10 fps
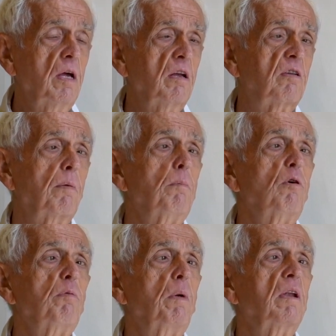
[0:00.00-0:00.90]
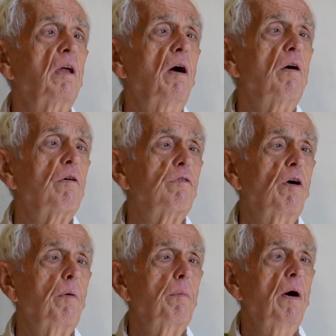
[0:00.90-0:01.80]
It's a movement
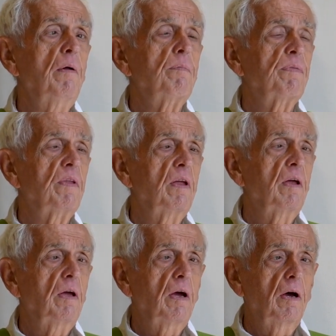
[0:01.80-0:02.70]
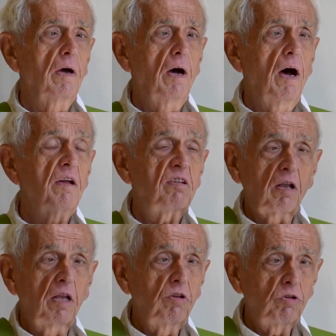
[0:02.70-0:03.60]
from
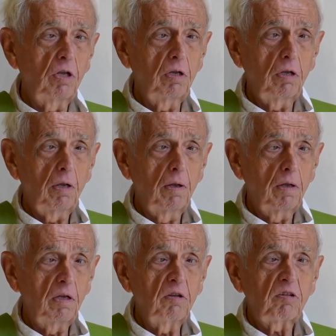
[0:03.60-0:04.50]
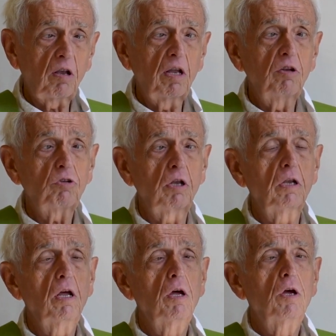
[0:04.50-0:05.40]
isolation,
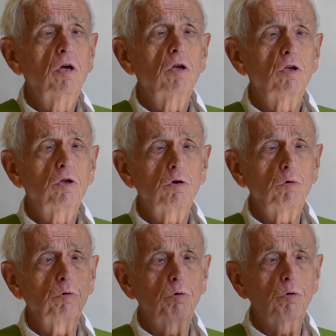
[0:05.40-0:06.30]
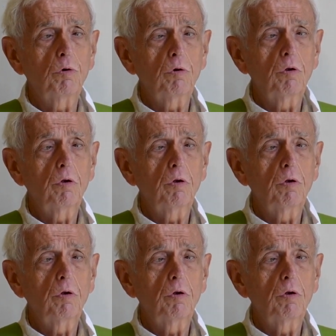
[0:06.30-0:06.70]
insulation, to